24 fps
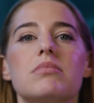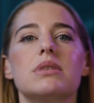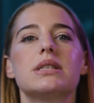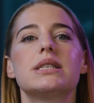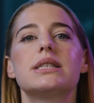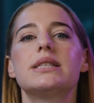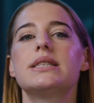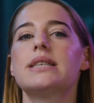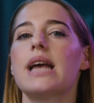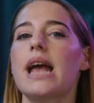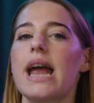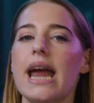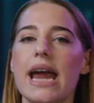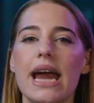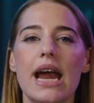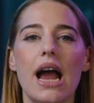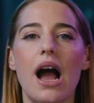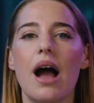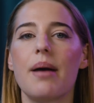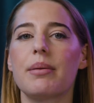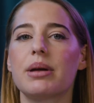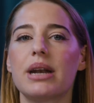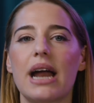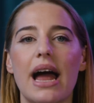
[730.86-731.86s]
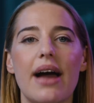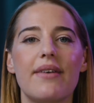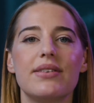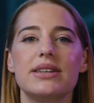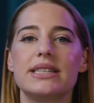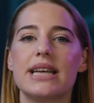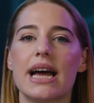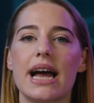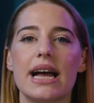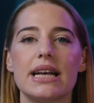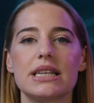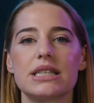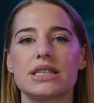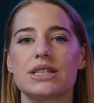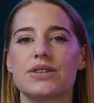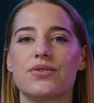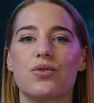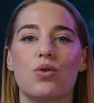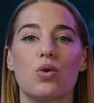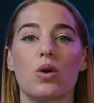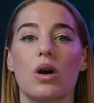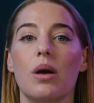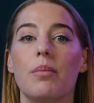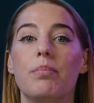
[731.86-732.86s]
Say I'm gonna have a test
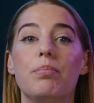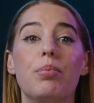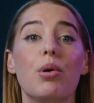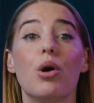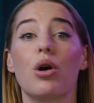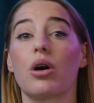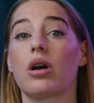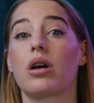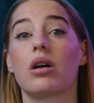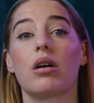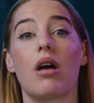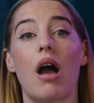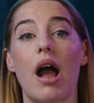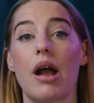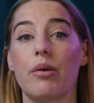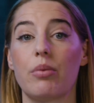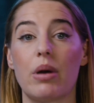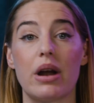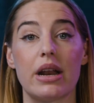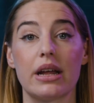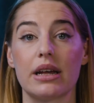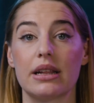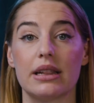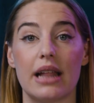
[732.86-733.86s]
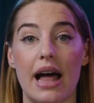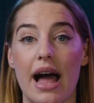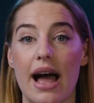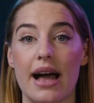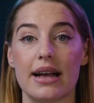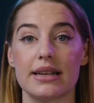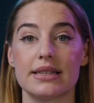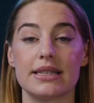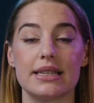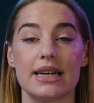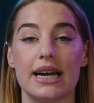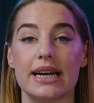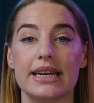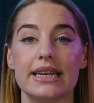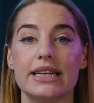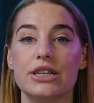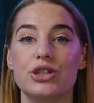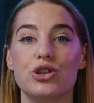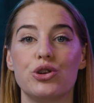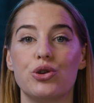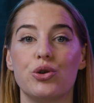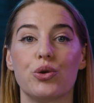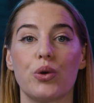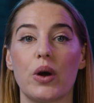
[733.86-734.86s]
for a book I read in class and I need
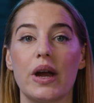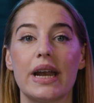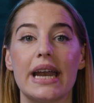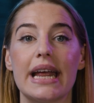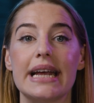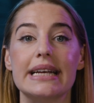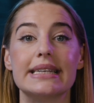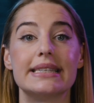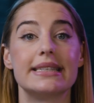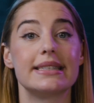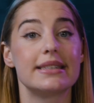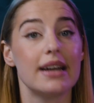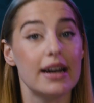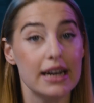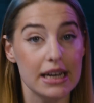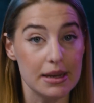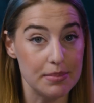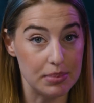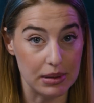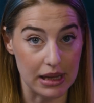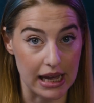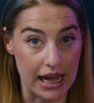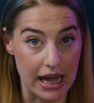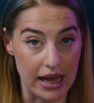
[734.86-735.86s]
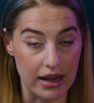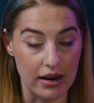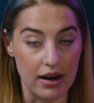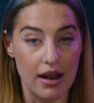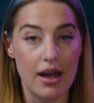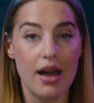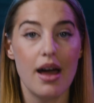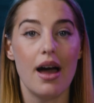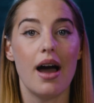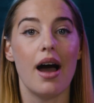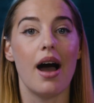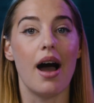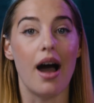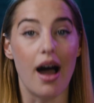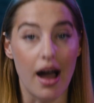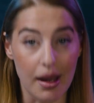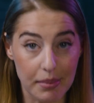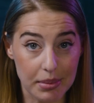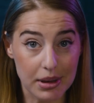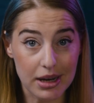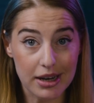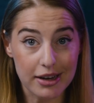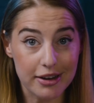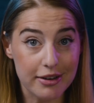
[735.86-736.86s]
to create a study plan.
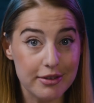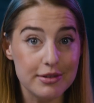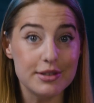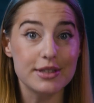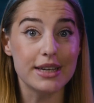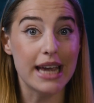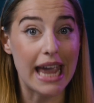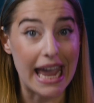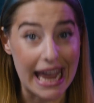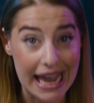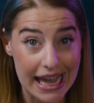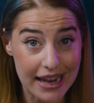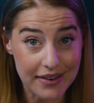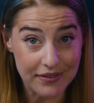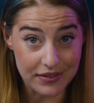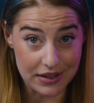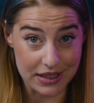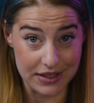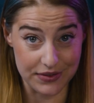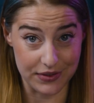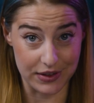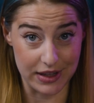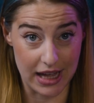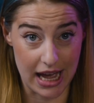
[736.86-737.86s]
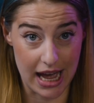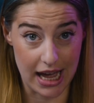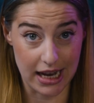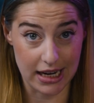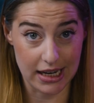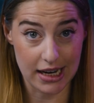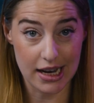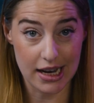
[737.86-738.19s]
I'm gonna use Canvas for that.